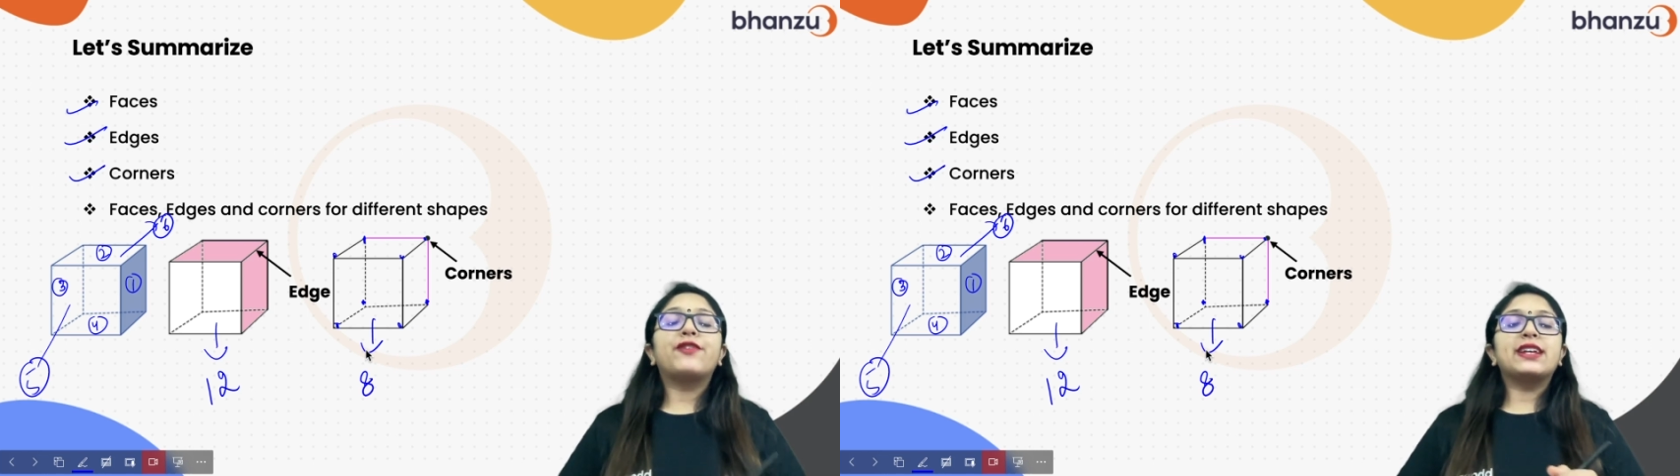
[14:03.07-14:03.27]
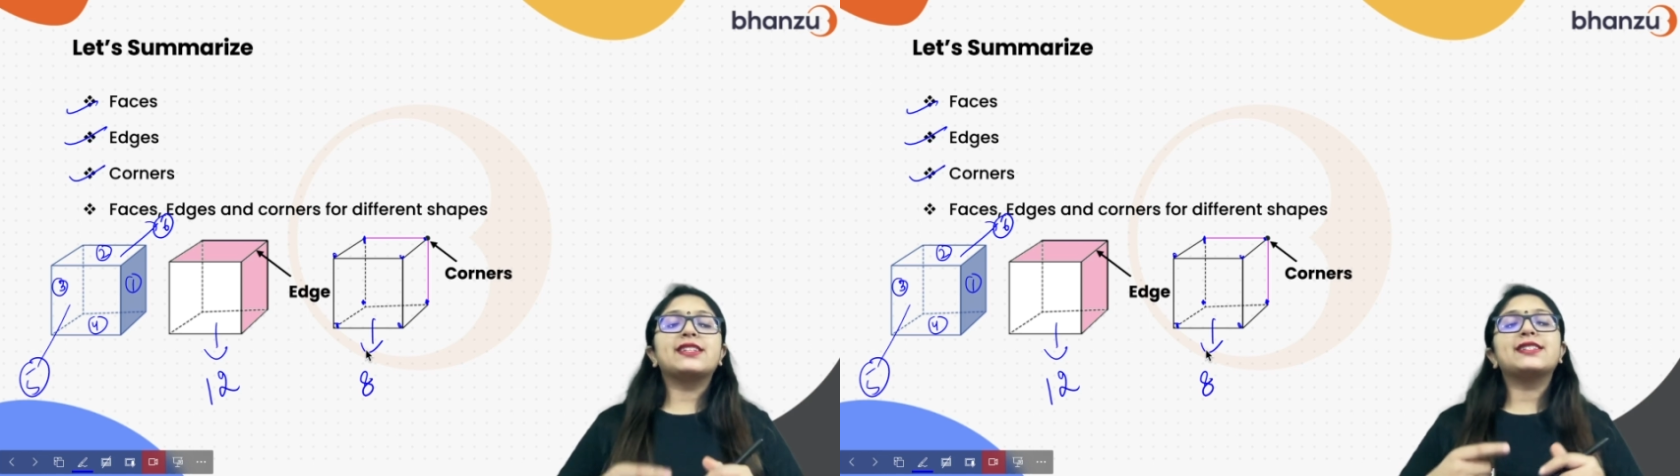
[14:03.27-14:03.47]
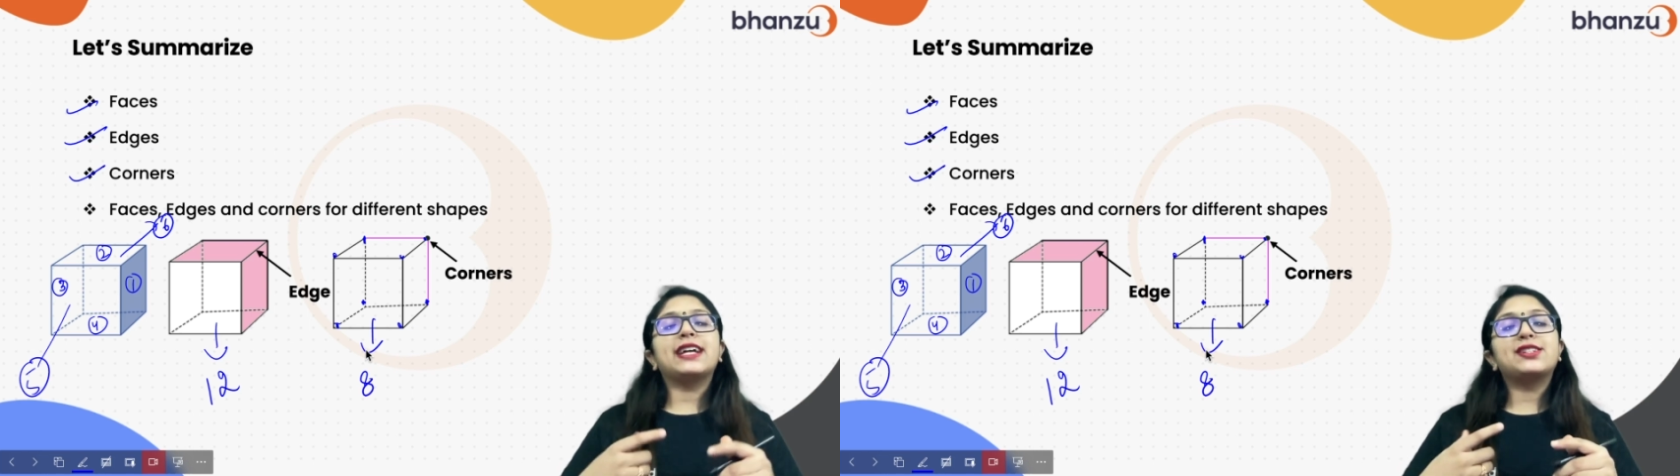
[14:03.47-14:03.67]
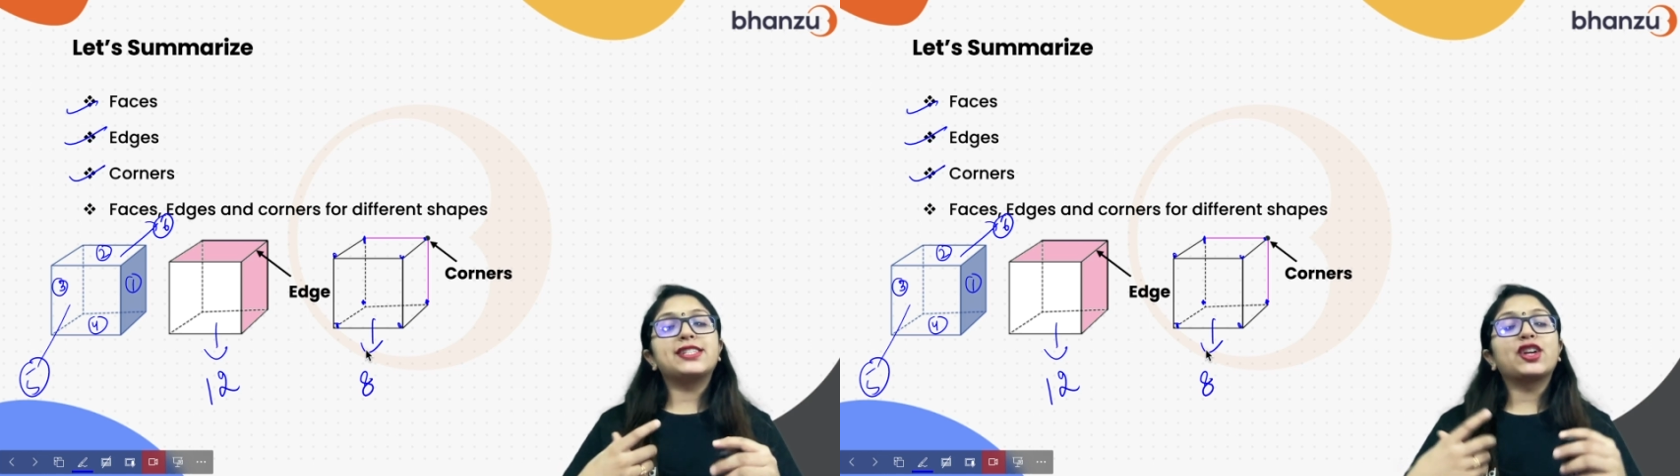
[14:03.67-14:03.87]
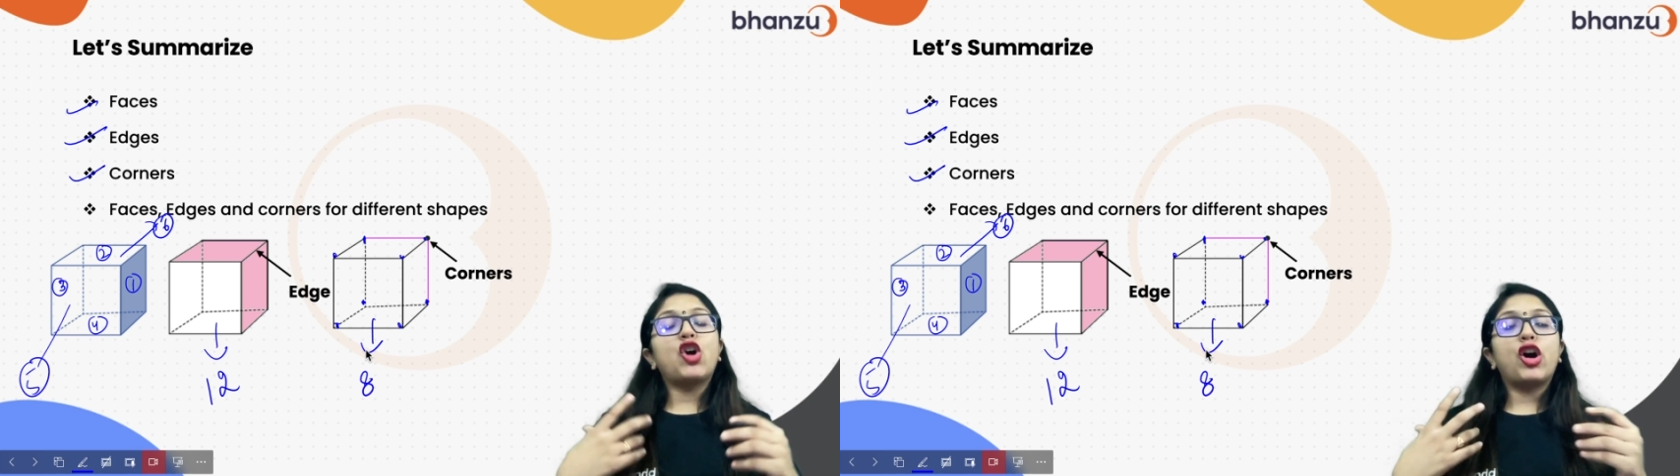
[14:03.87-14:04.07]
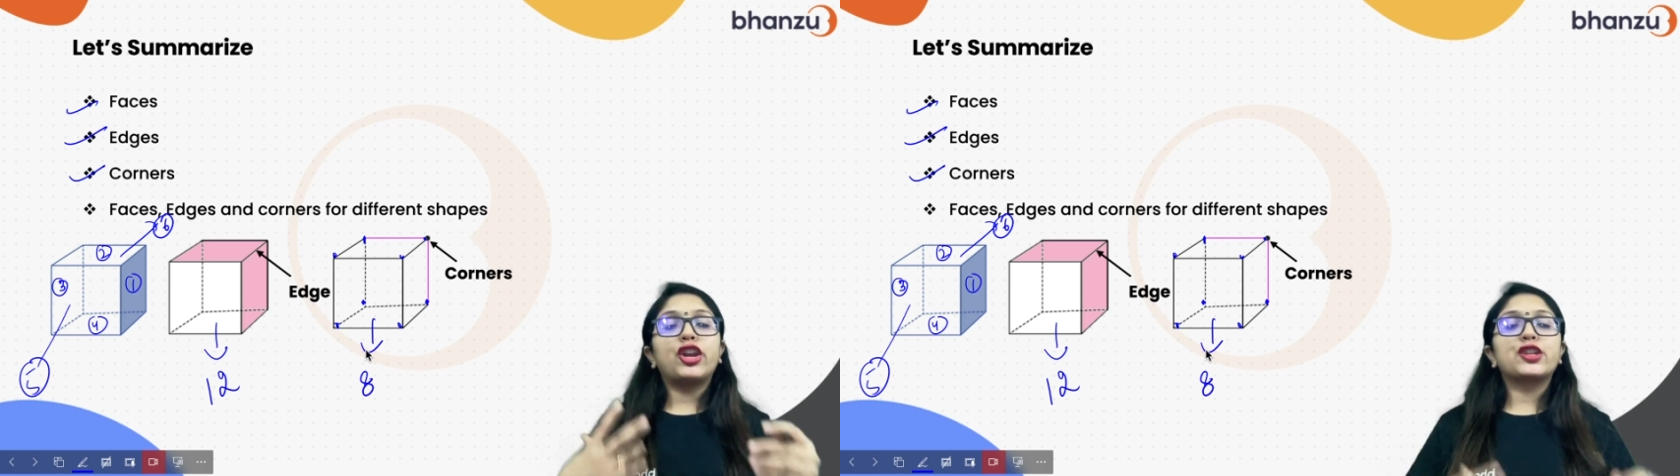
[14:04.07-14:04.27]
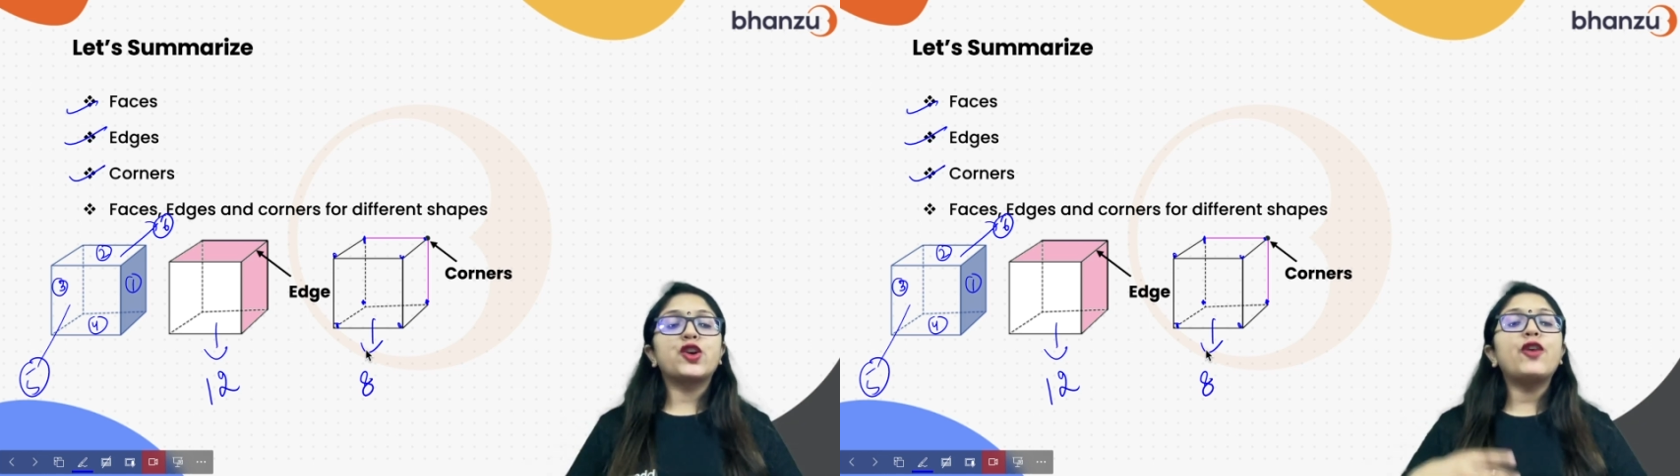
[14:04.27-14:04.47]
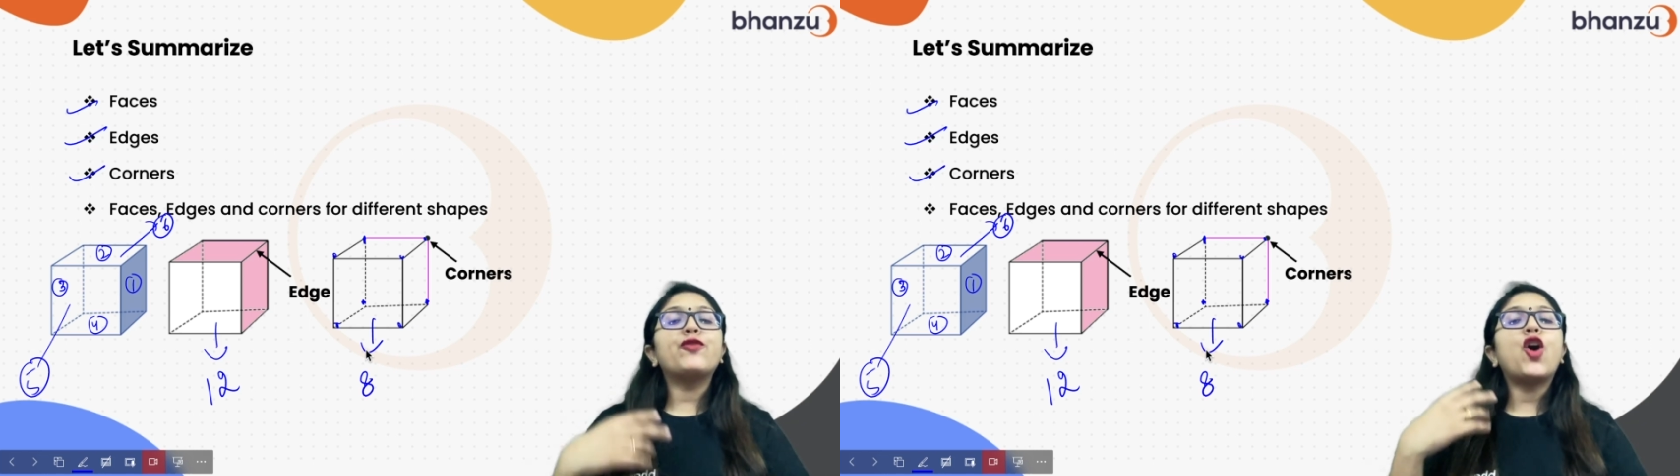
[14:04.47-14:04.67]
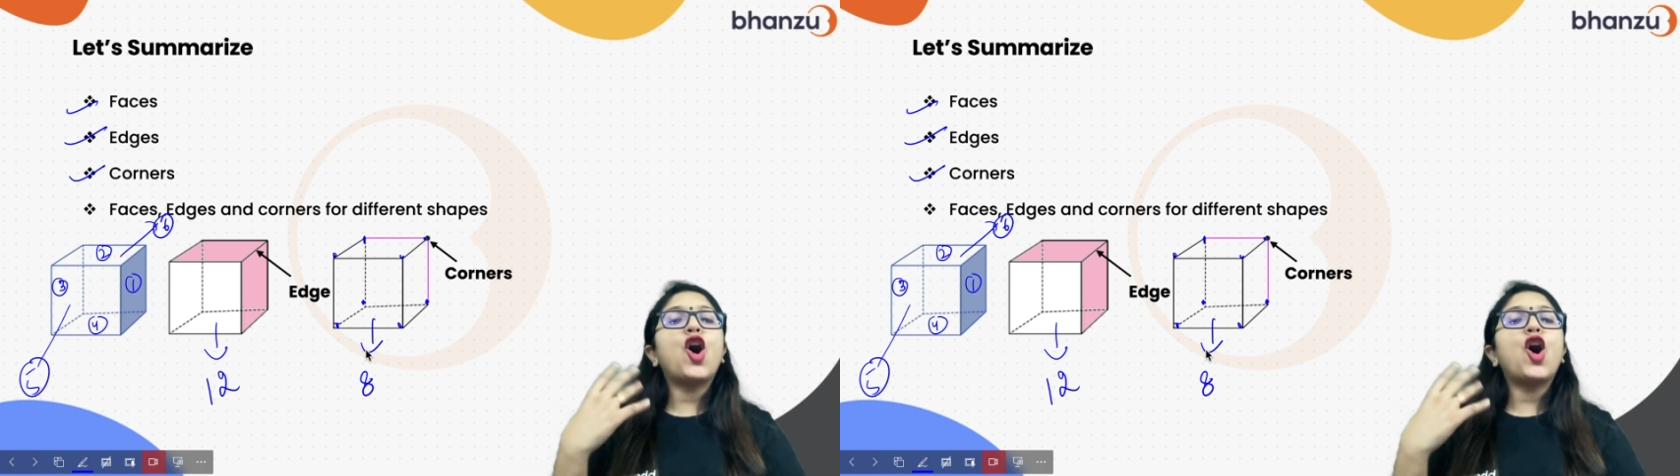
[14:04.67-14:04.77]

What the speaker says: faces, edges and corners of